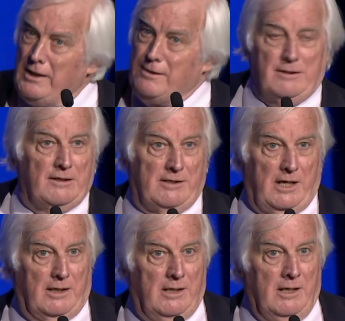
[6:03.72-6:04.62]
since
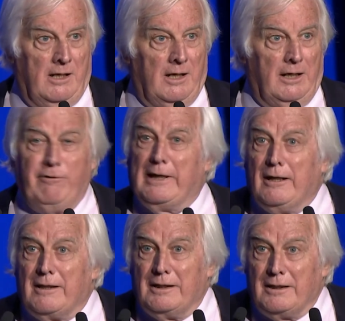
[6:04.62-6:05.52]
then. And if we go
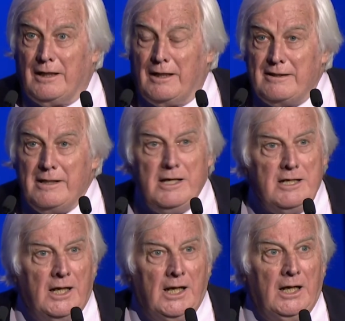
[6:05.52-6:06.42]
to the Little Ice
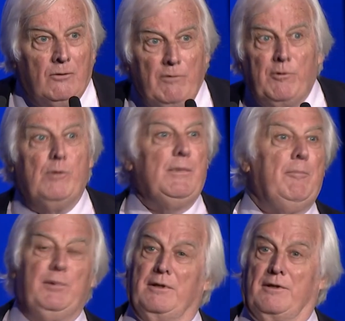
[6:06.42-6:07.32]
Age, we've warmed
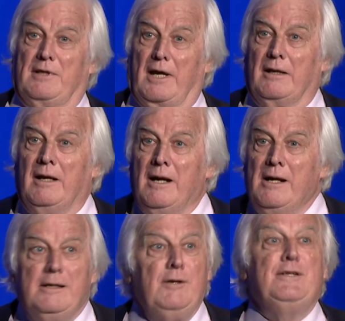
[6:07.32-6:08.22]
up since then.
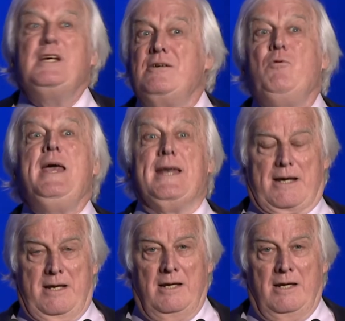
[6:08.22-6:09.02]
So since when?